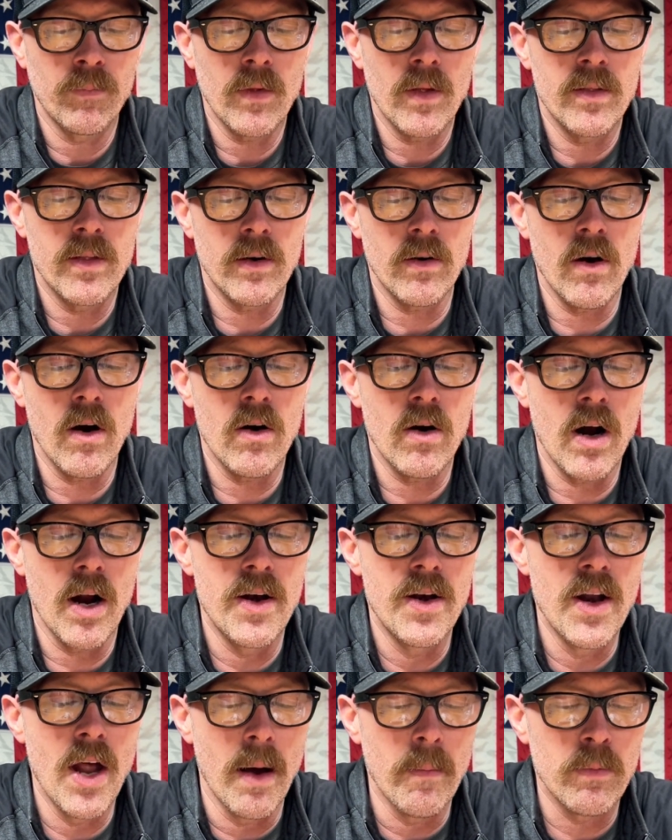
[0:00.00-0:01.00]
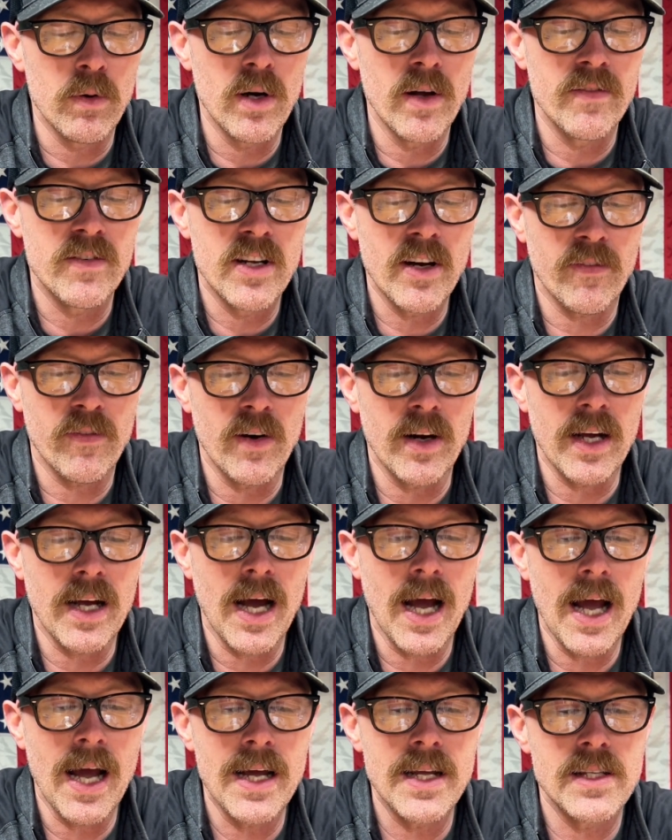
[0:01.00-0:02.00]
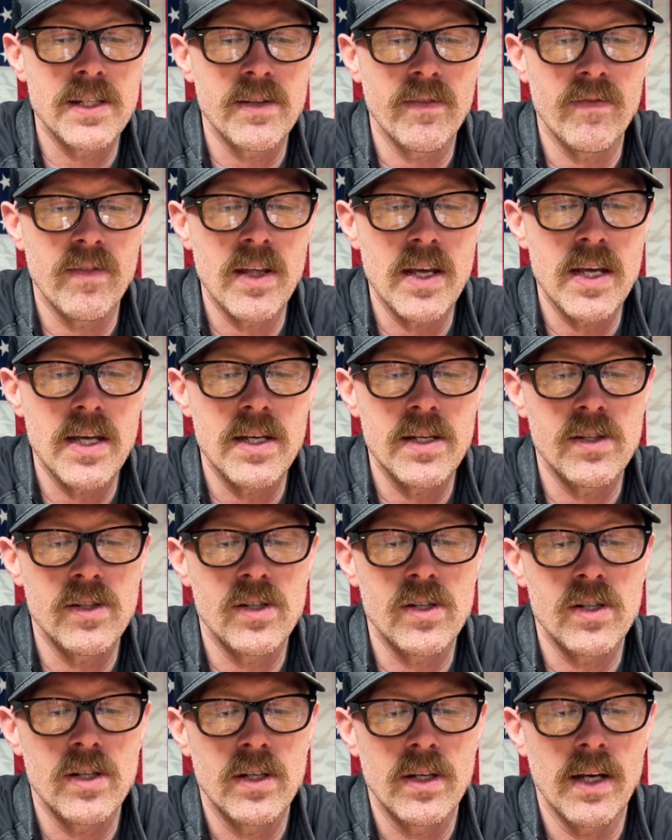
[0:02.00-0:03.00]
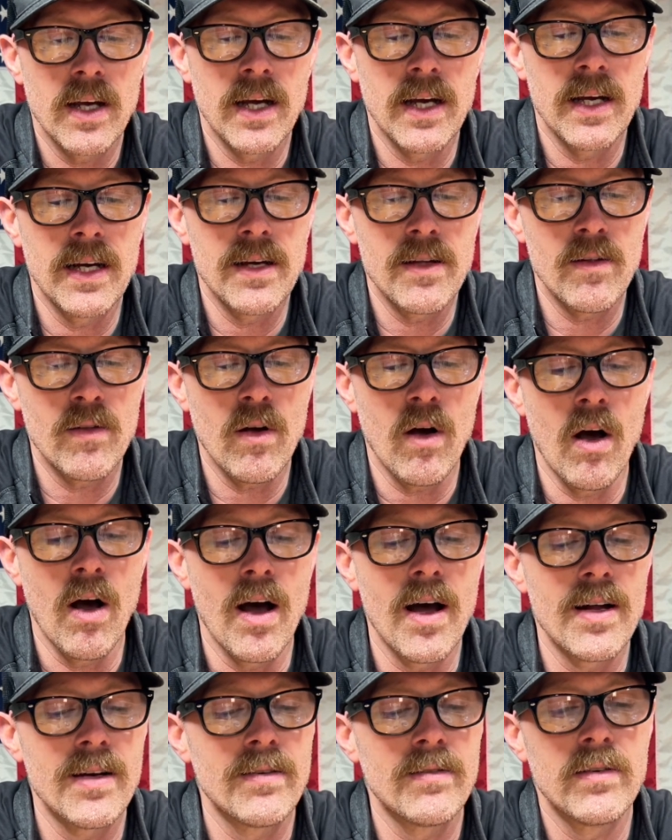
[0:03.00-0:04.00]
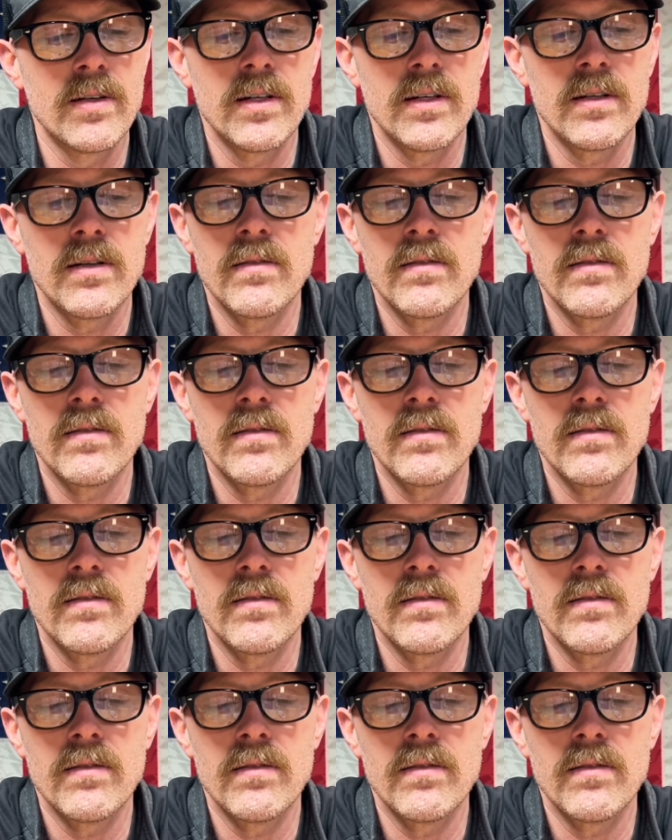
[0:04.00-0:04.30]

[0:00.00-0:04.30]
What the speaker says: There are a number of different kinds of these online.